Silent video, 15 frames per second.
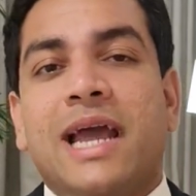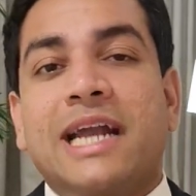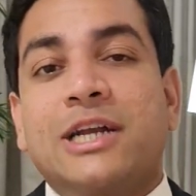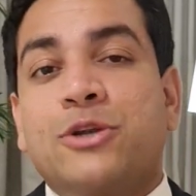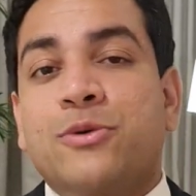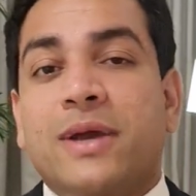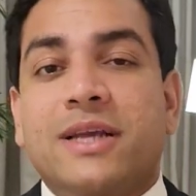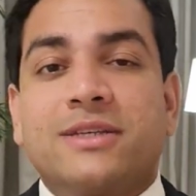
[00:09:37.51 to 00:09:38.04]

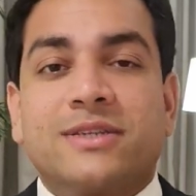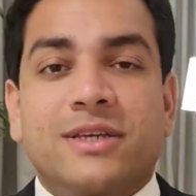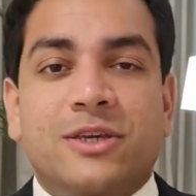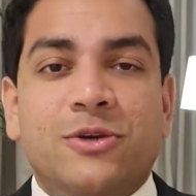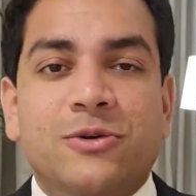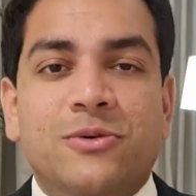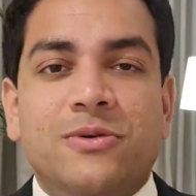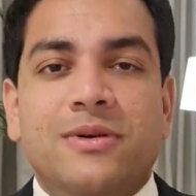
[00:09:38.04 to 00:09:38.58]
And to
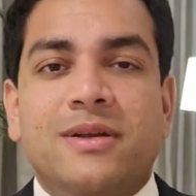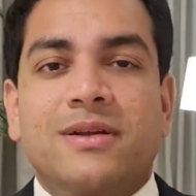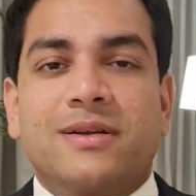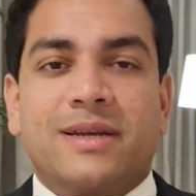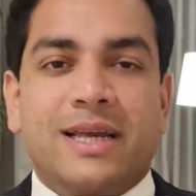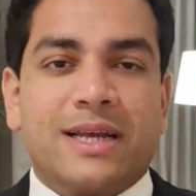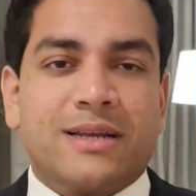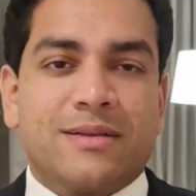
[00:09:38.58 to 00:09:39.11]
execute
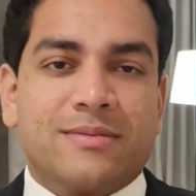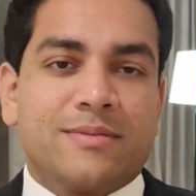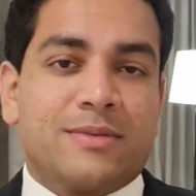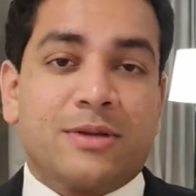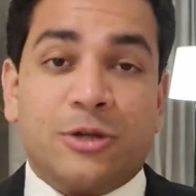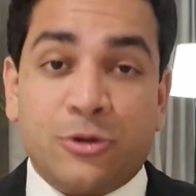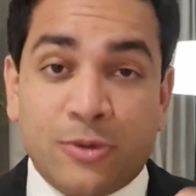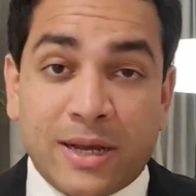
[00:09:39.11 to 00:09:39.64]

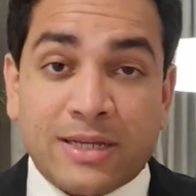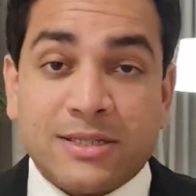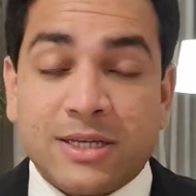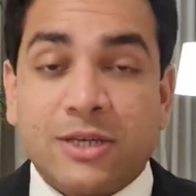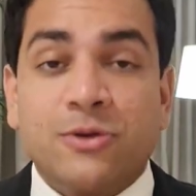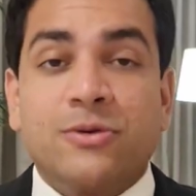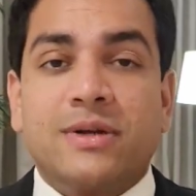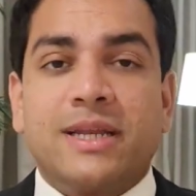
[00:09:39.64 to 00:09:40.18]

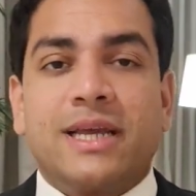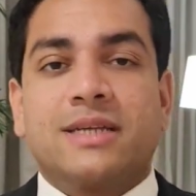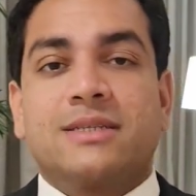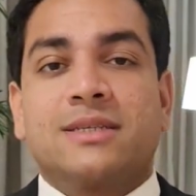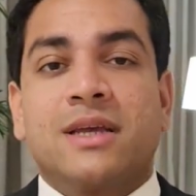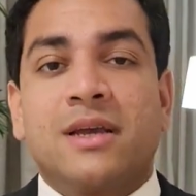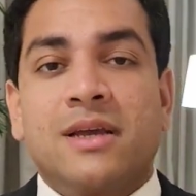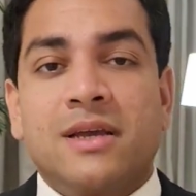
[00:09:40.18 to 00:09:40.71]

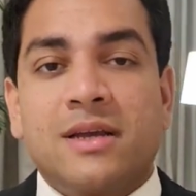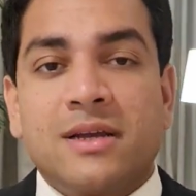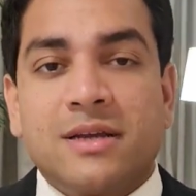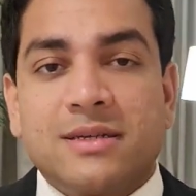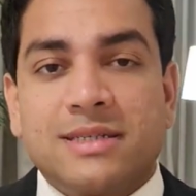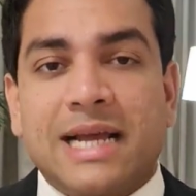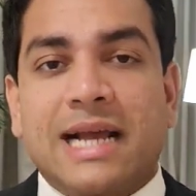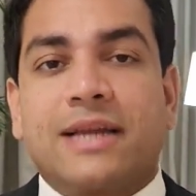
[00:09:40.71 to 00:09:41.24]
takes
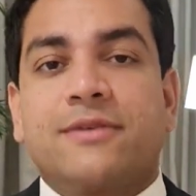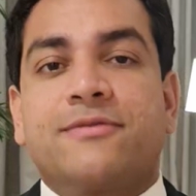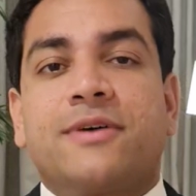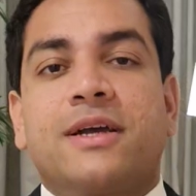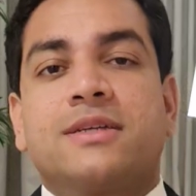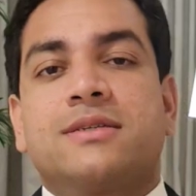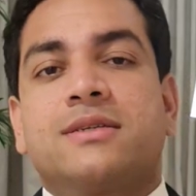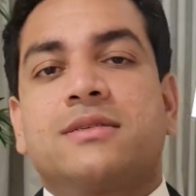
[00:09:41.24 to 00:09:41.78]

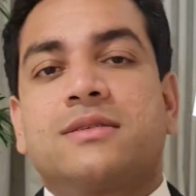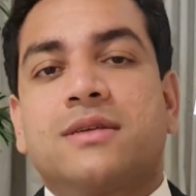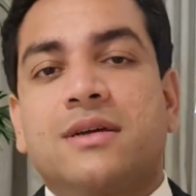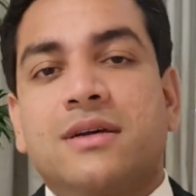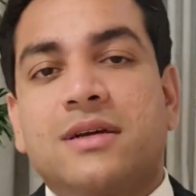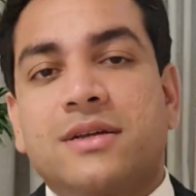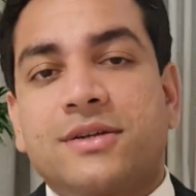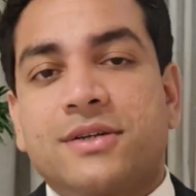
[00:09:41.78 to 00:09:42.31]
sacrifices,
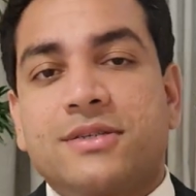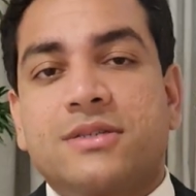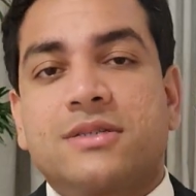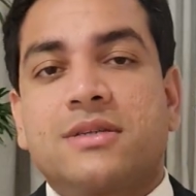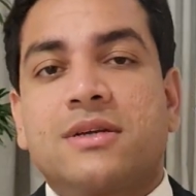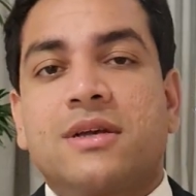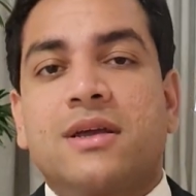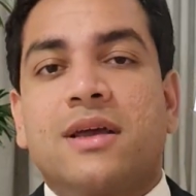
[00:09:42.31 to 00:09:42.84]

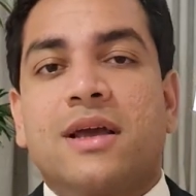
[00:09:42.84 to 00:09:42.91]
risk,